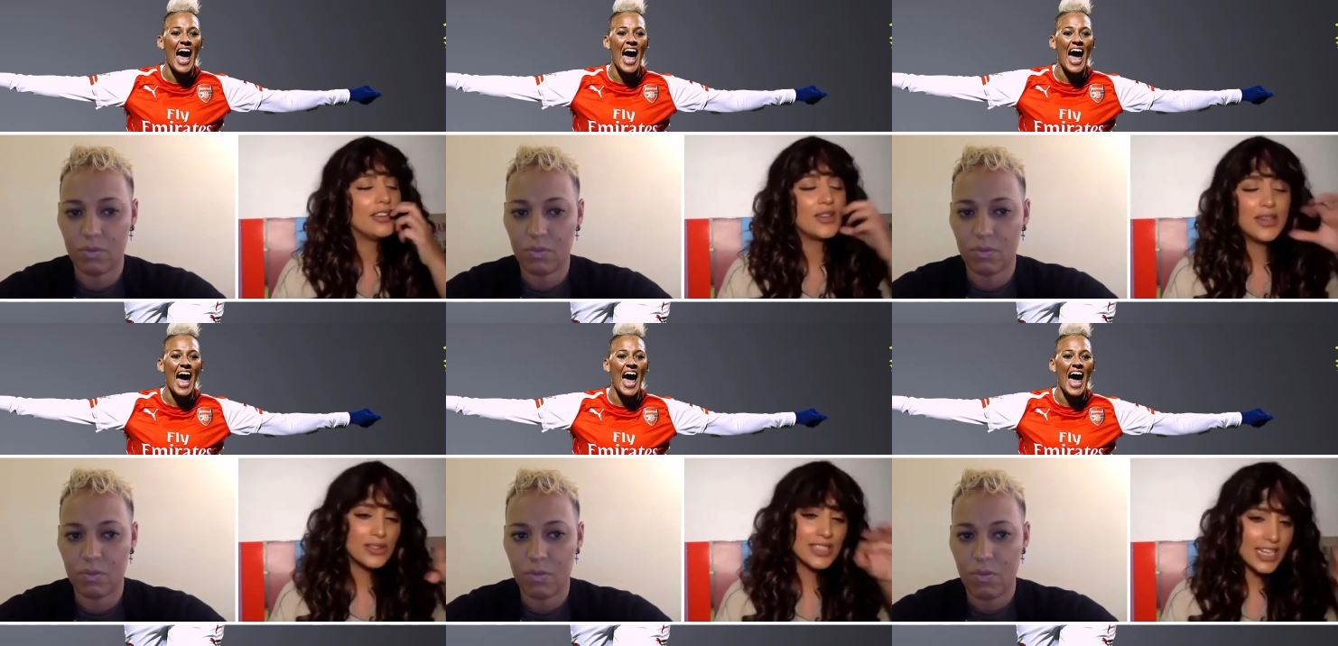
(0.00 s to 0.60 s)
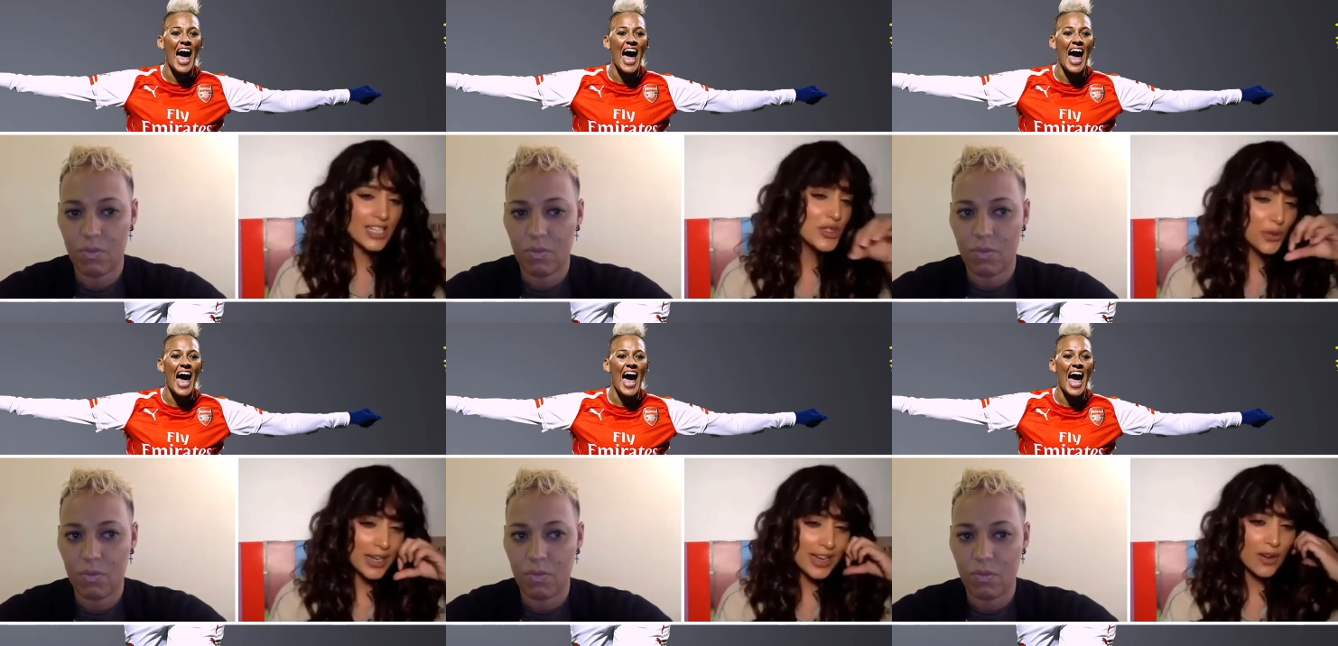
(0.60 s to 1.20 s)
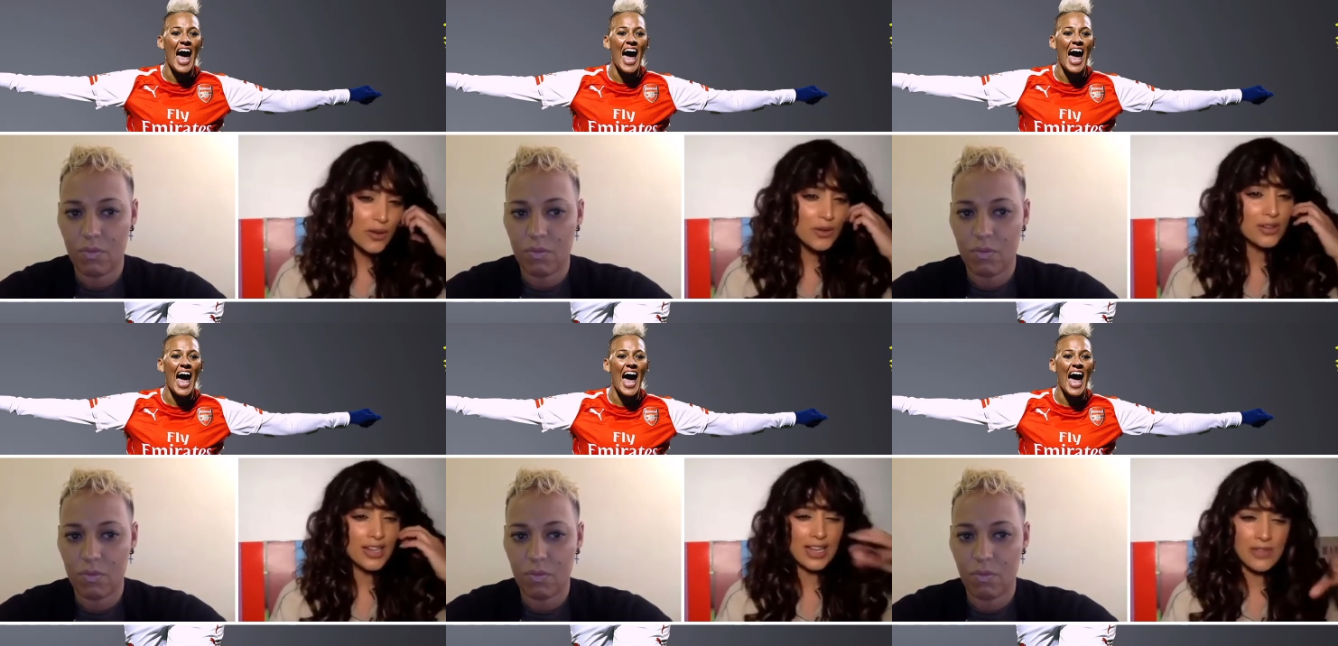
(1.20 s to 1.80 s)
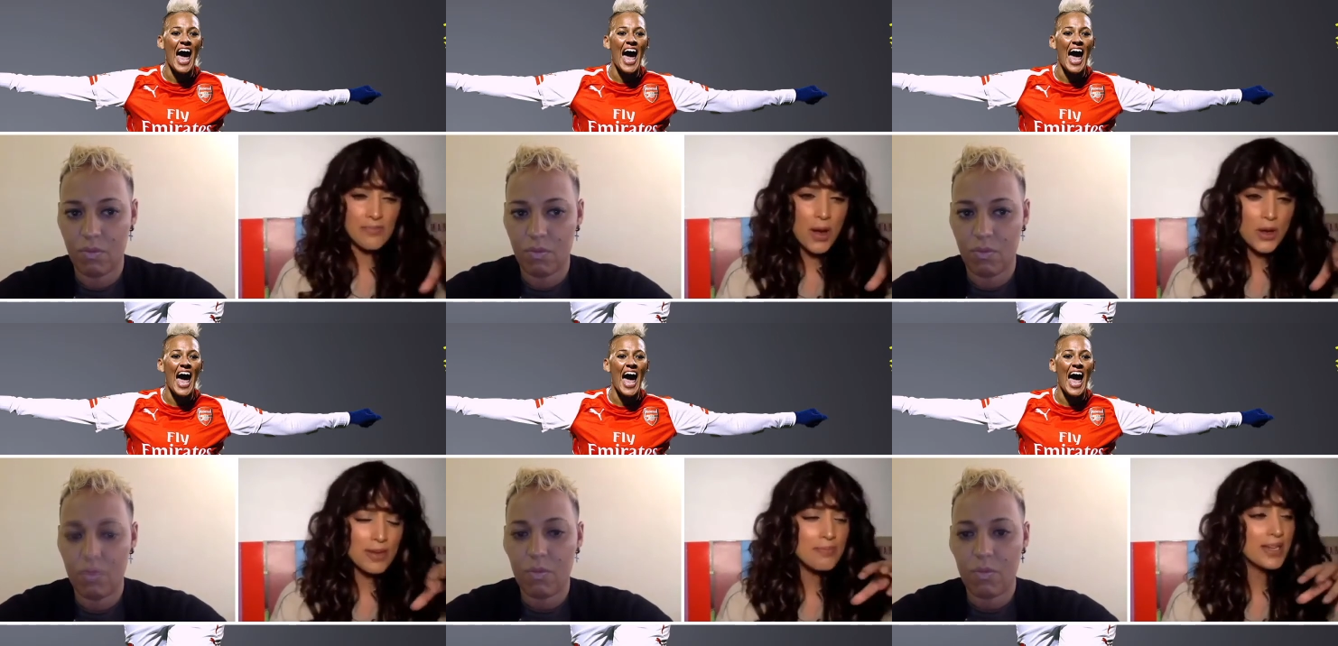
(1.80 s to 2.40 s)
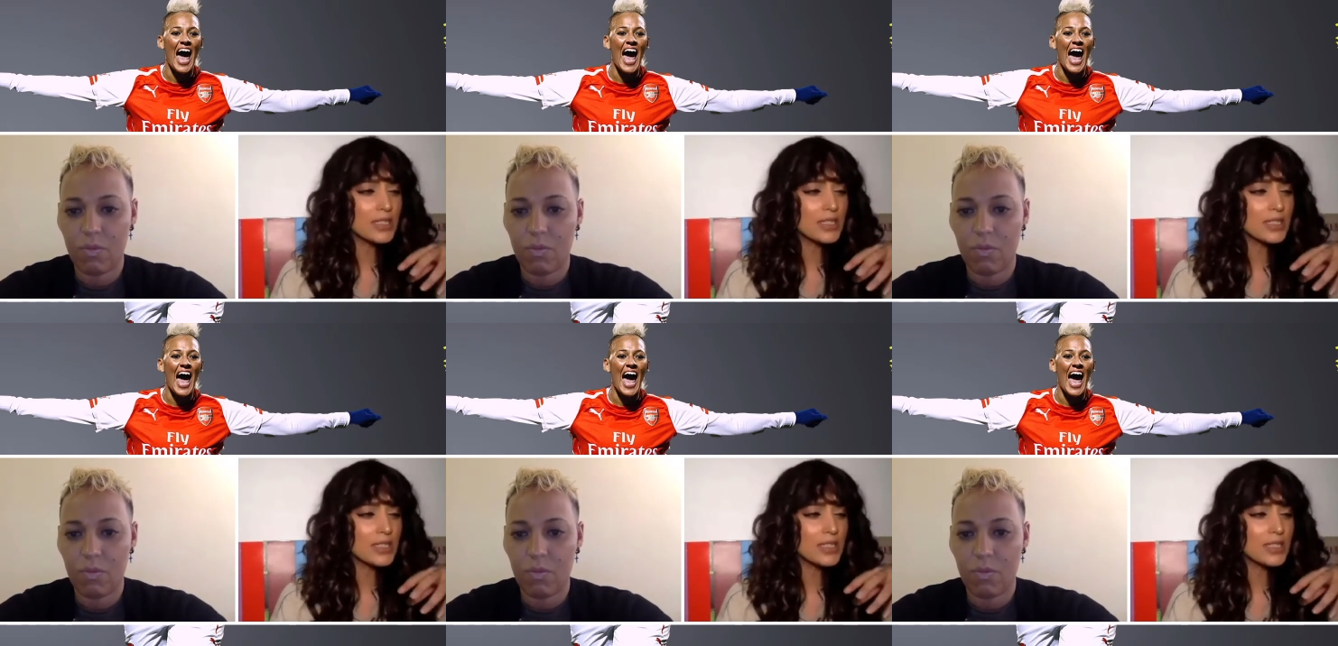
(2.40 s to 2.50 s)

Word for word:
Speaker 1: you got to enjoy it or in the moment?